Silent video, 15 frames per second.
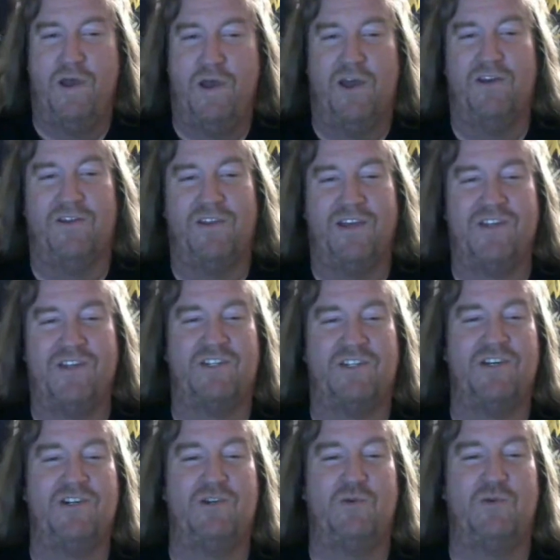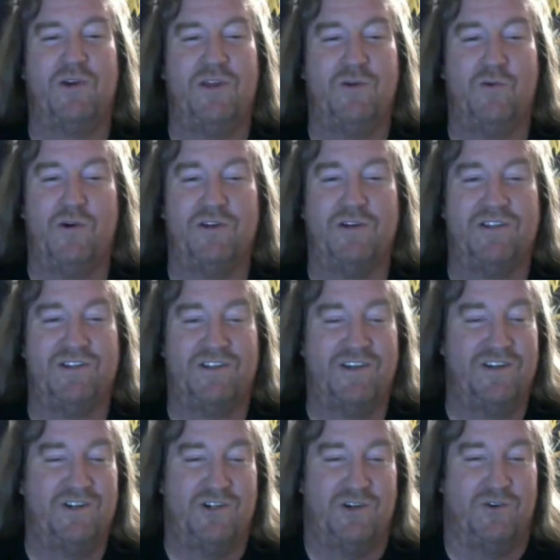They send you where they want to send
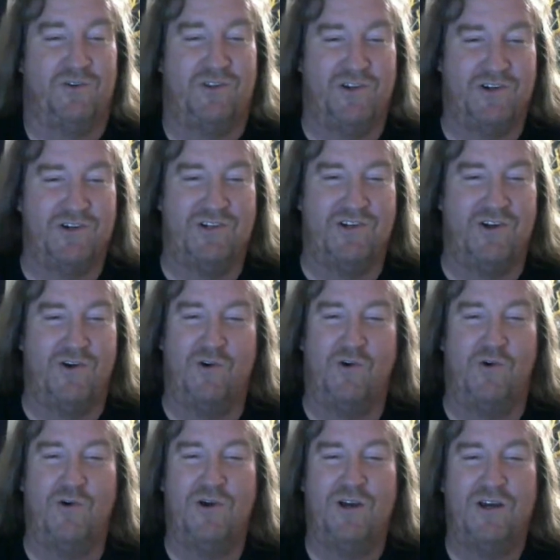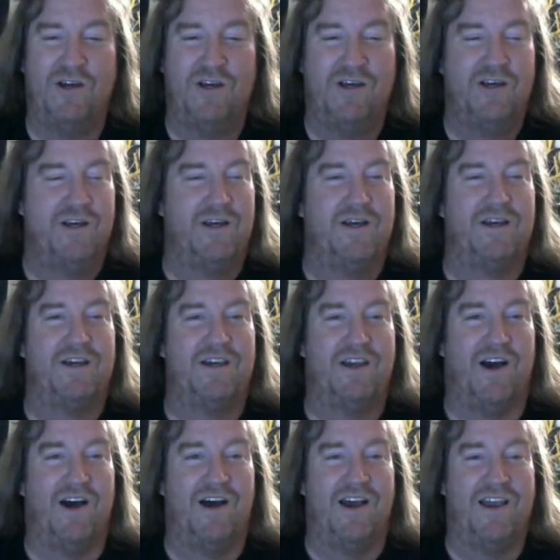you. There's no
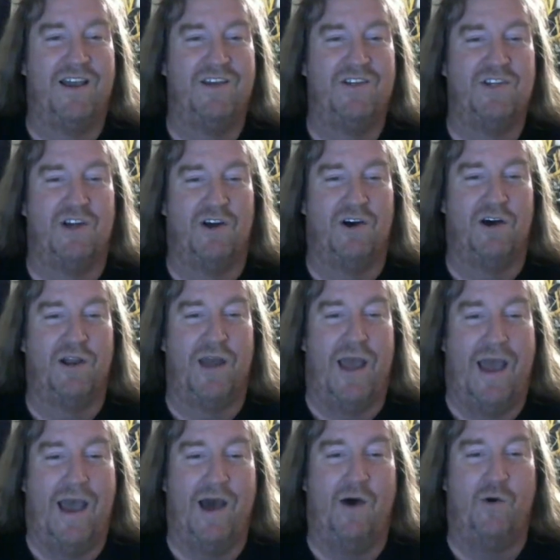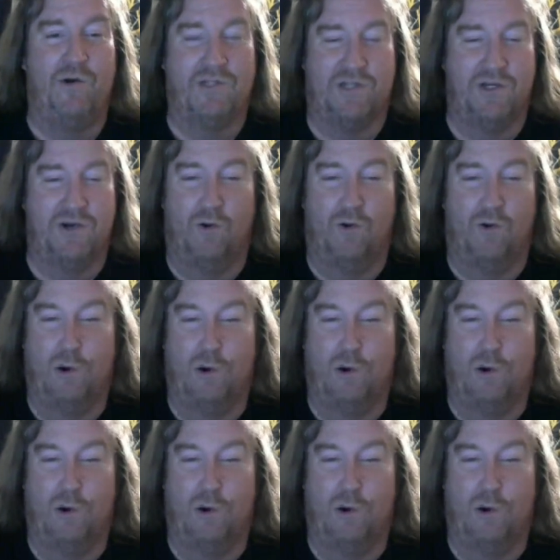guise on how it's going to work.